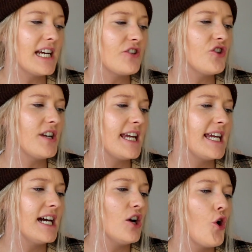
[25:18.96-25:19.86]
section
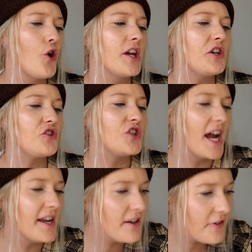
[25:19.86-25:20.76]
here on
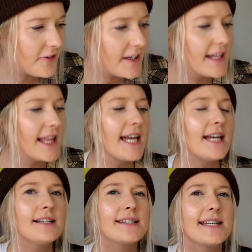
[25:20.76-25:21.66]
gender
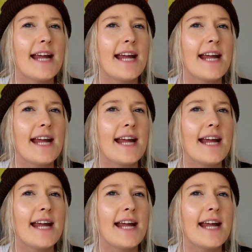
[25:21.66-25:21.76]
feelings.